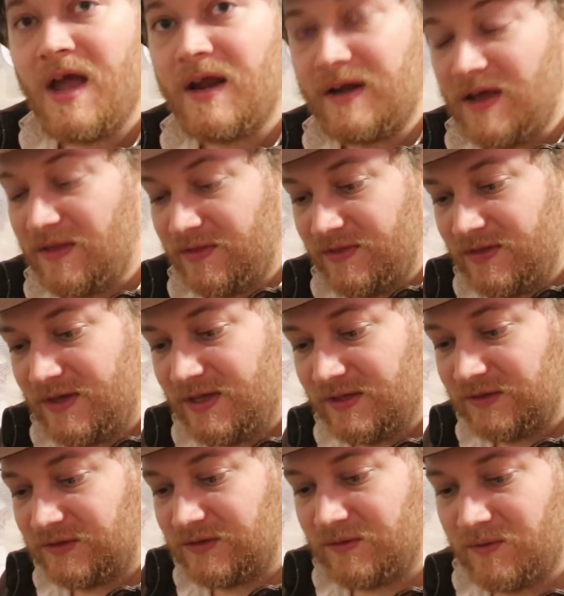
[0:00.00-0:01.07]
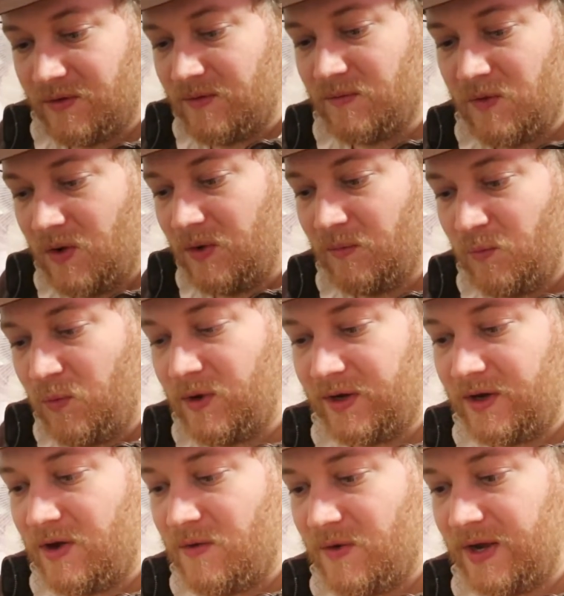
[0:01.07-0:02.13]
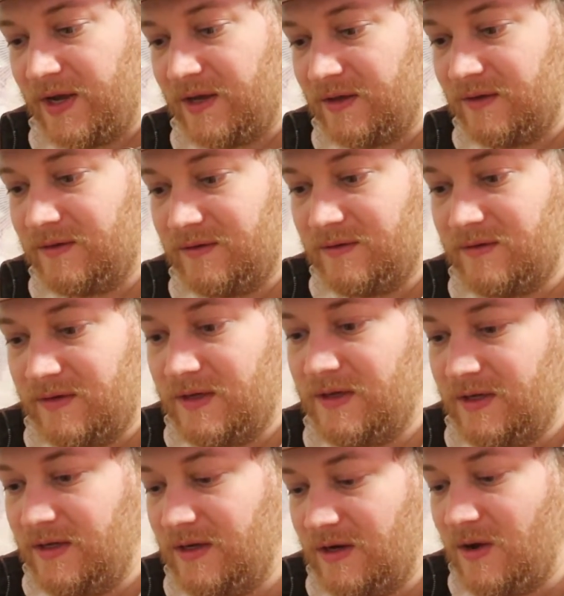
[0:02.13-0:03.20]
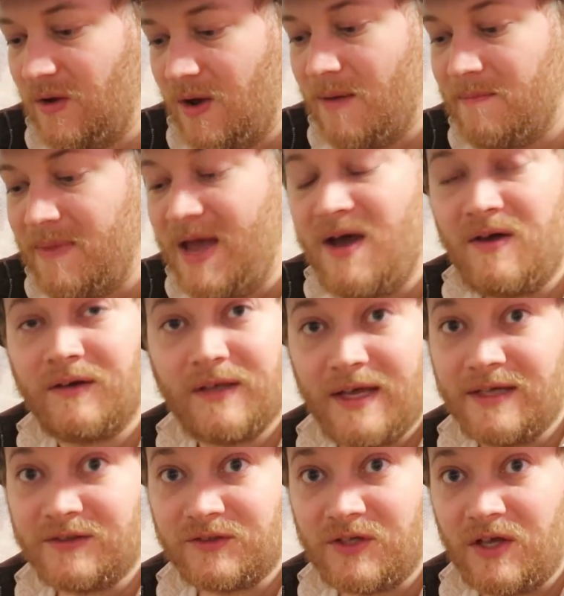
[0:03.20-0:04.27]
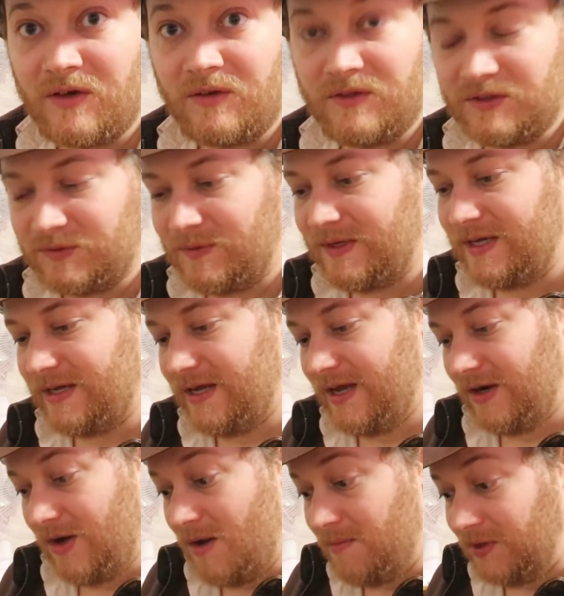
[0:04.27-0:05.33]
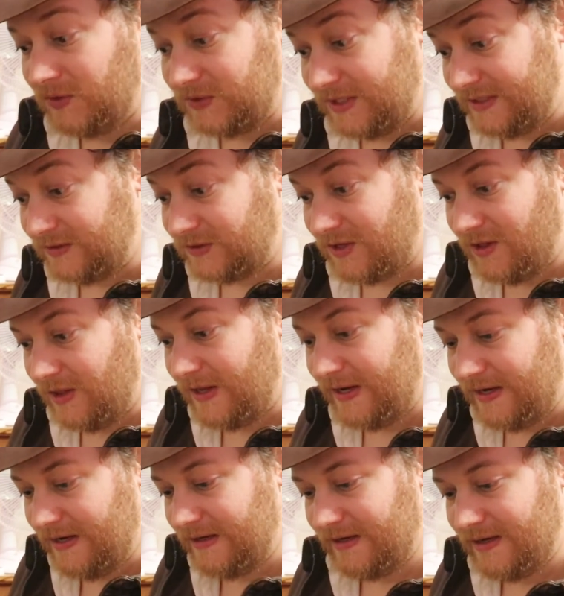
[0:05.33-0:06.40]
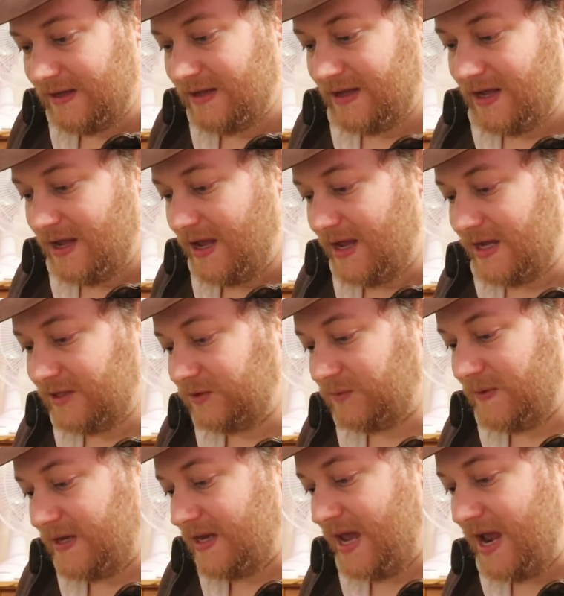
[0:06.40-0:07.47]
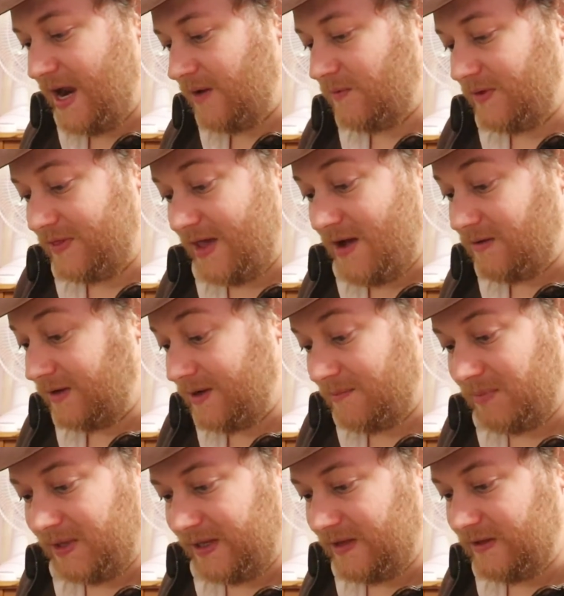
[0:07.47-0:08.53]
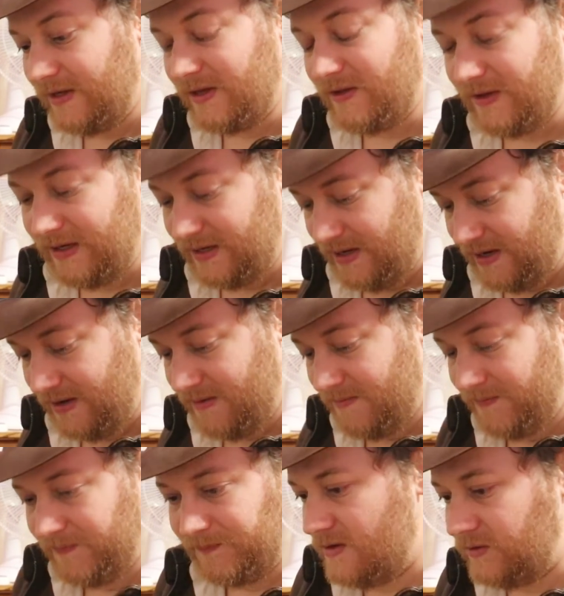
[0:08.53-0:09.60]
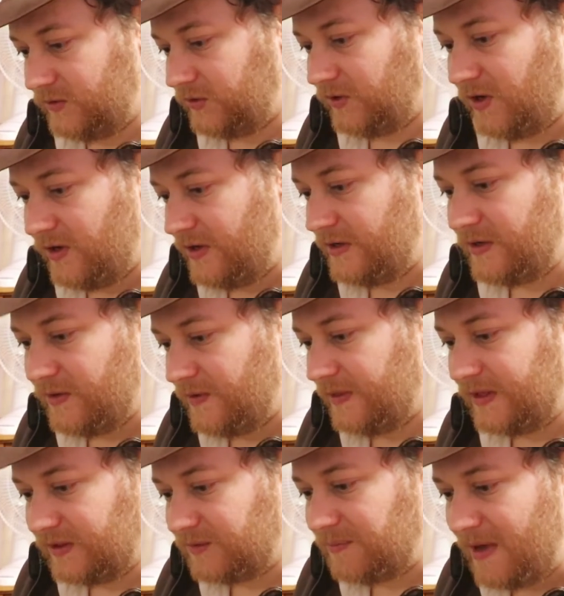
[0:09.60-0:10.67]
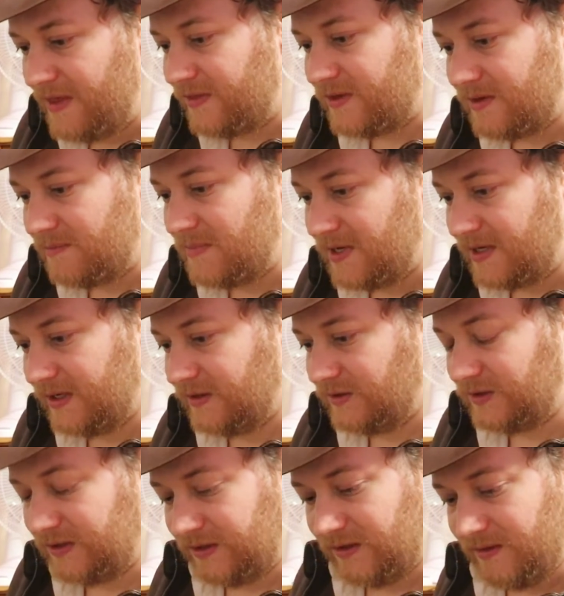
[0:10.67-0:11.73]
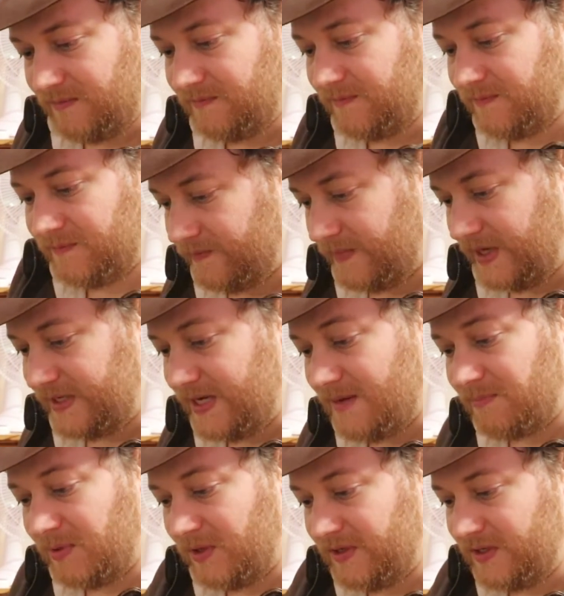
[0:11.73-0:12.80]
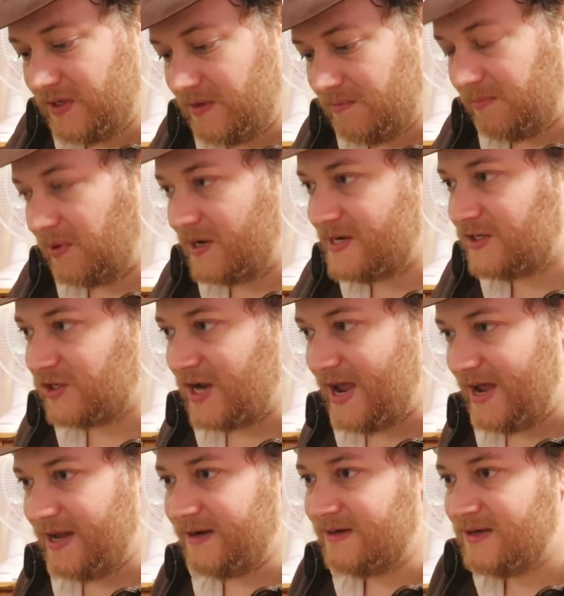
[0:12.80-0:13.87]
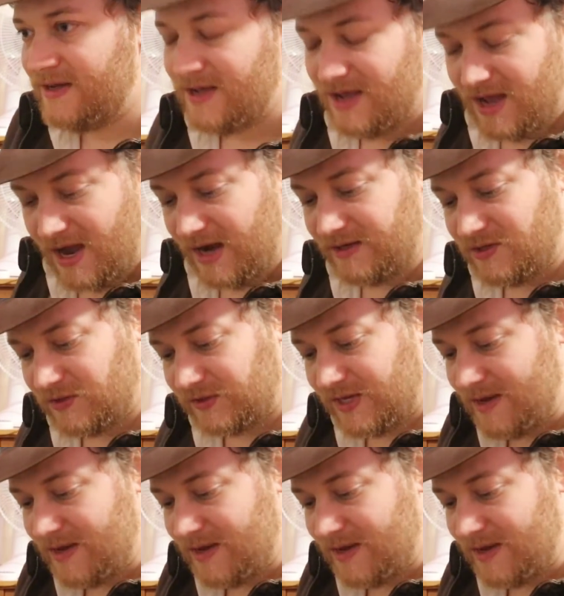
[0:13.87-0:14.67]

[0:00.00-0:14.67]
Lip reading: Now this one we're going, you know, about as subtle as we could get. Almost as clean as we can without completely cleaning it. Started doing this method because my Temple of Doom bridge hat, I just